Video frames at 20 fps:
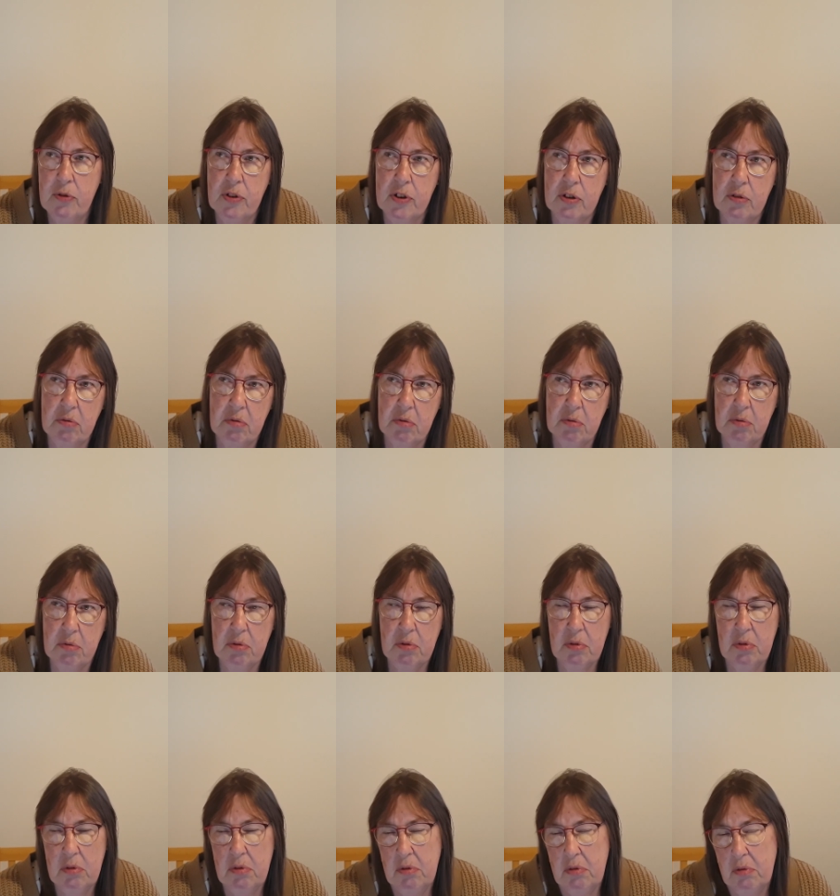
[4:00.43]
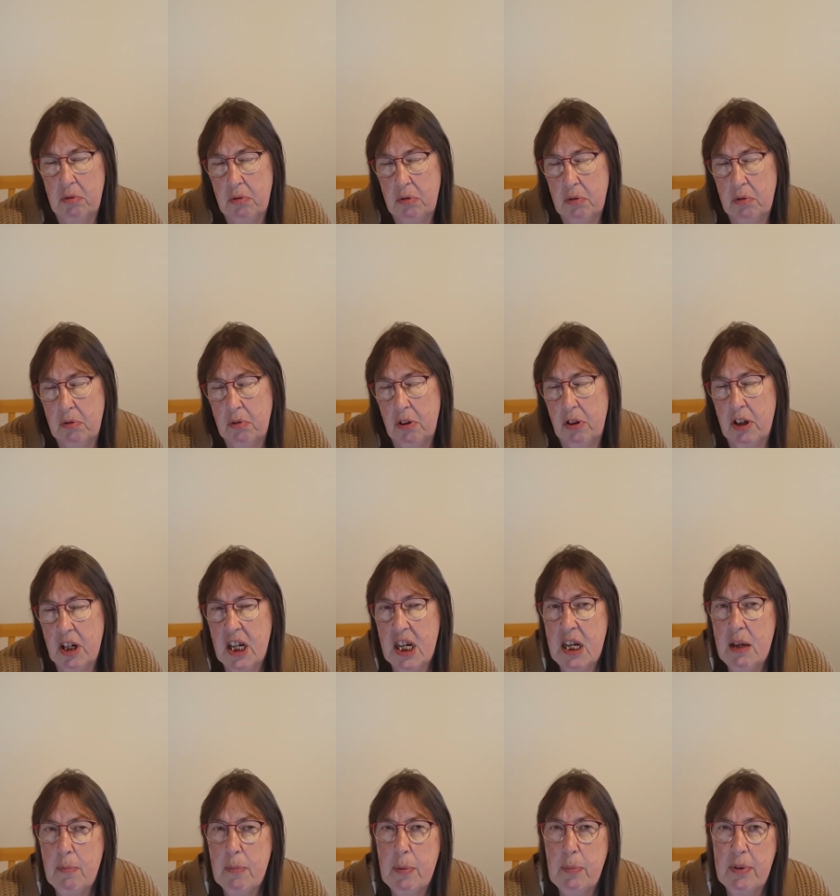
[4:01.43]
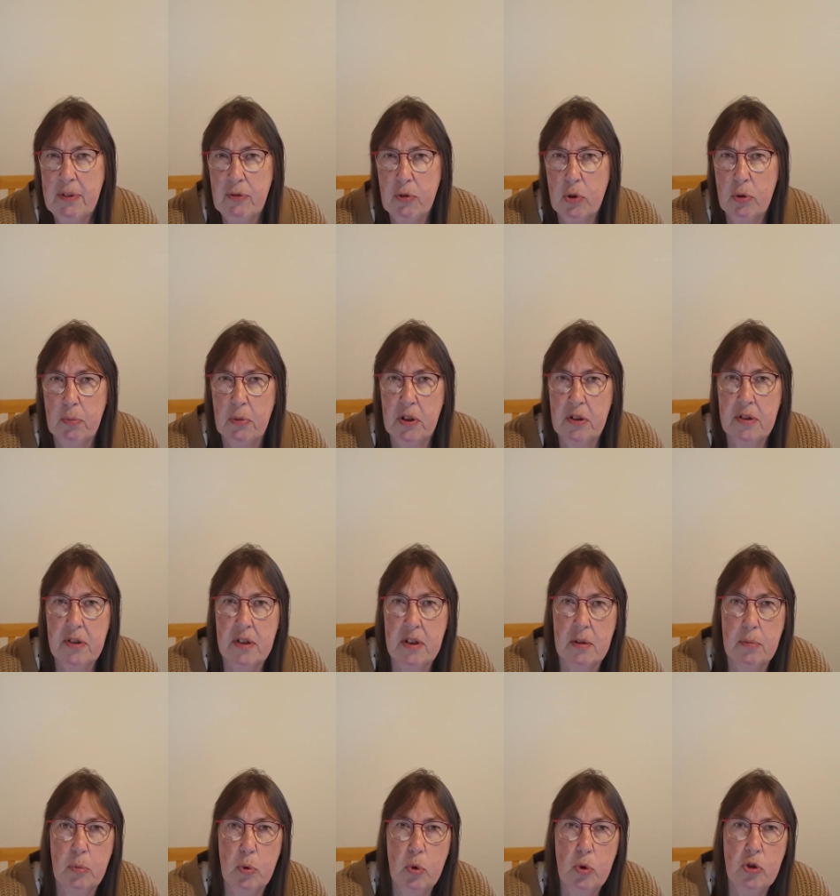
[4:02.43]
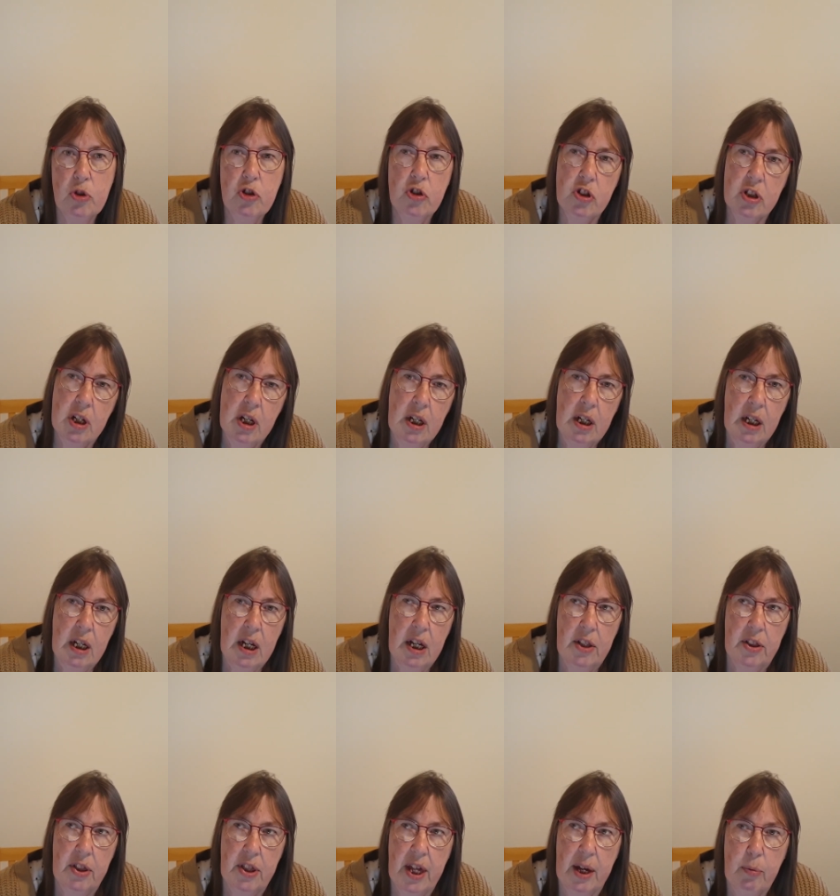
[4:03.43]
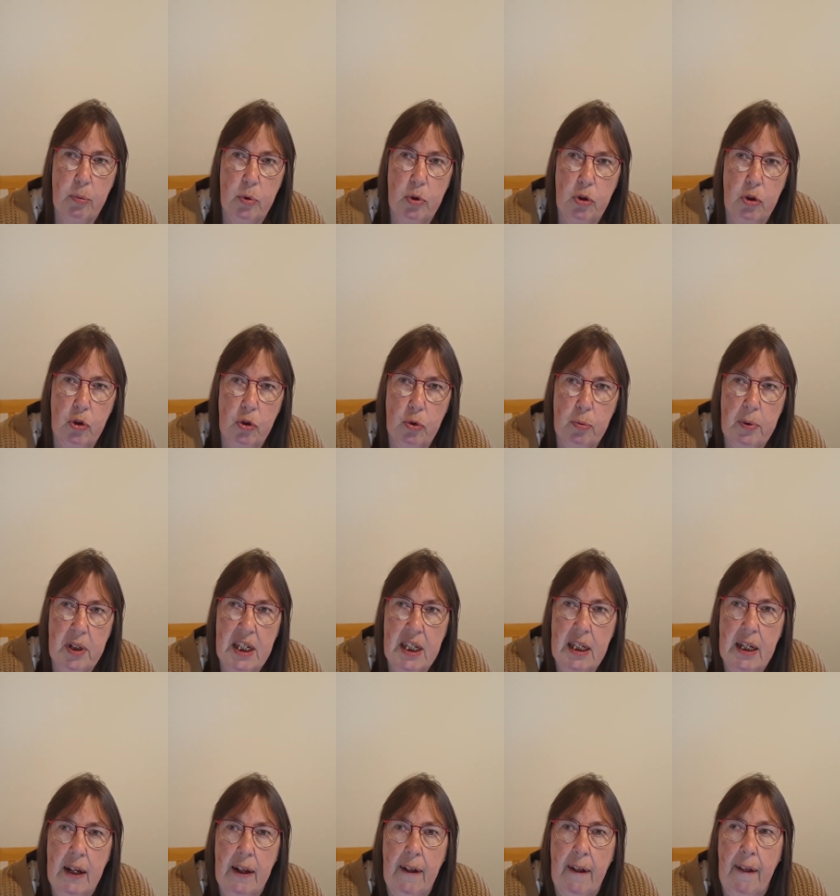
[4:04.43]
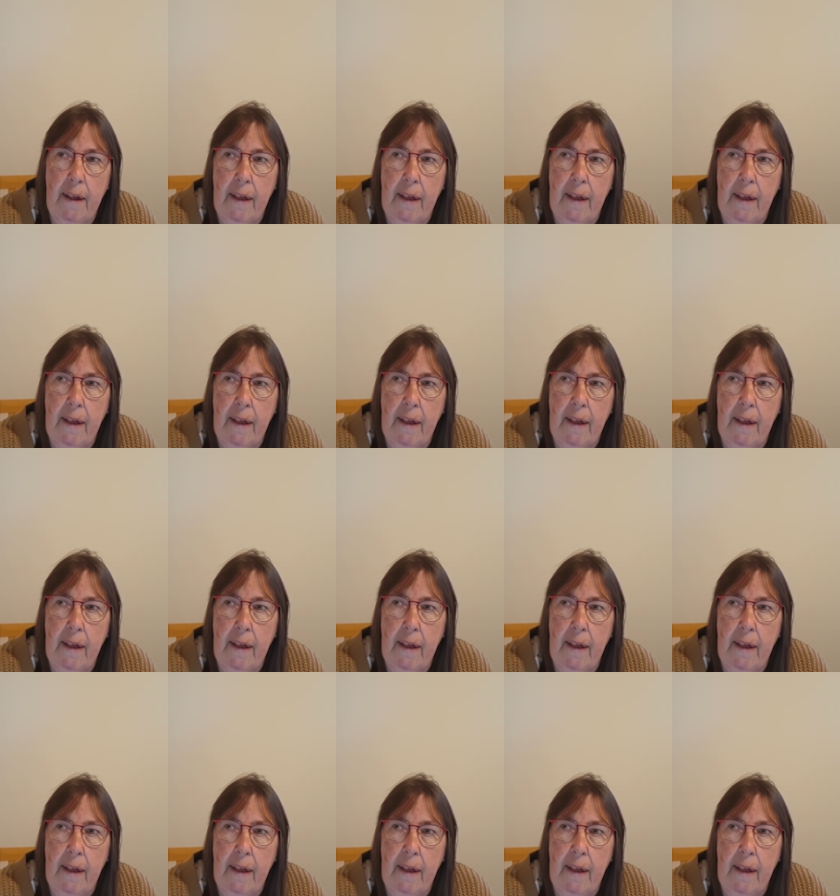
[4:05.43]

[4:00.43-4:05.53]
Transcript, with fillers: for three, maybe four months at the most. That would do me.